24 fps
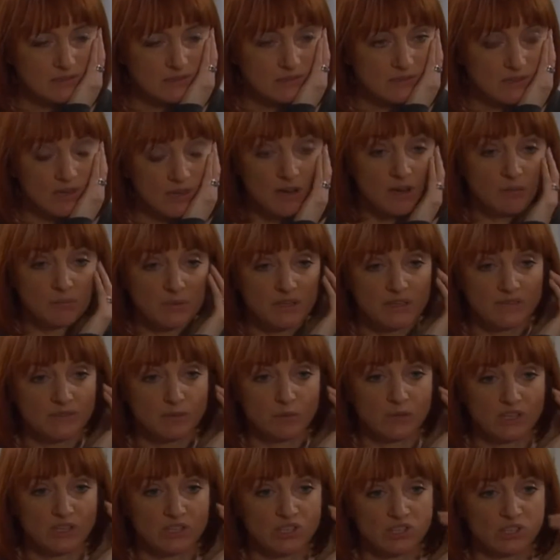I can't believe the way
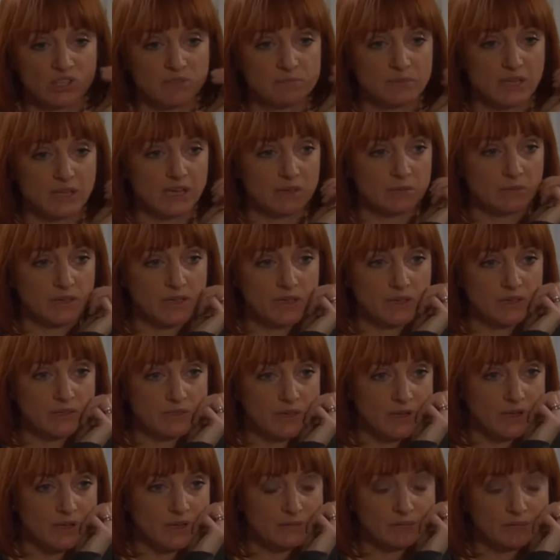he shoved me out of my own
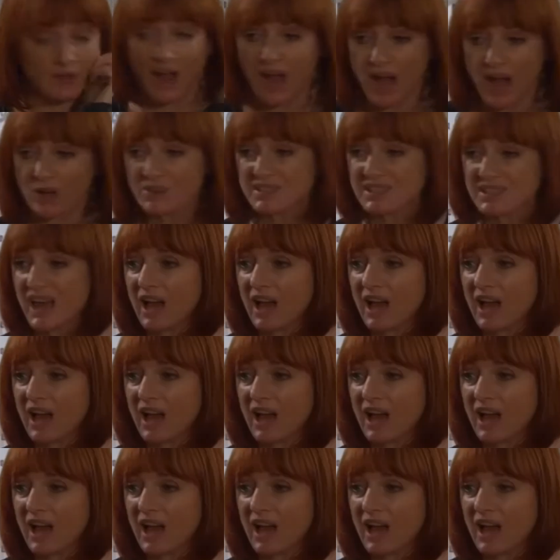home. How's that